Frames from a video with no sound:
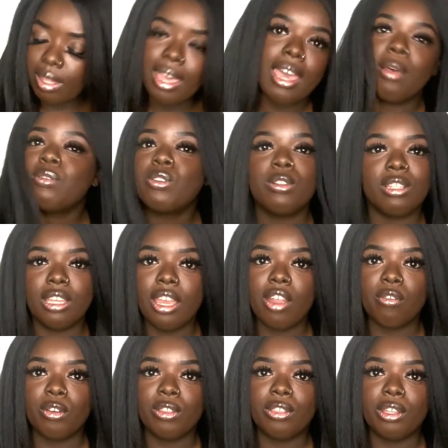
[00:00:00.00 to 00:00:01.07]
Absolutely
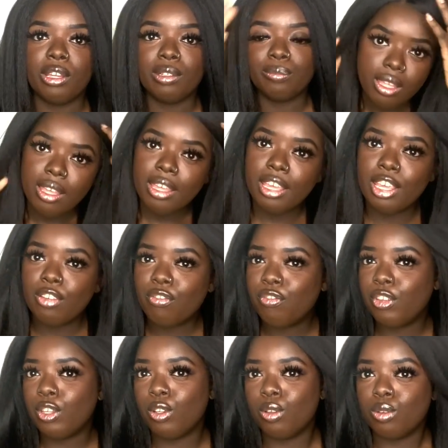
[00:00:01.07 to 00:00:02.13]
everything. It
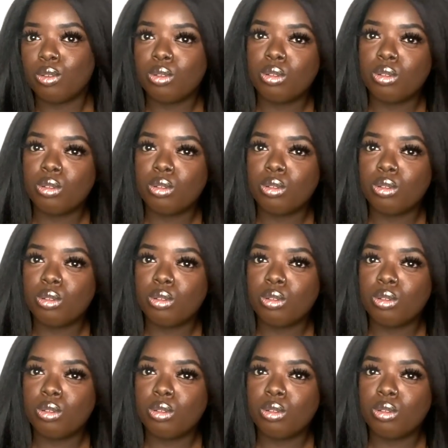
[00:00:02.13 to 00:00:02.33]
feels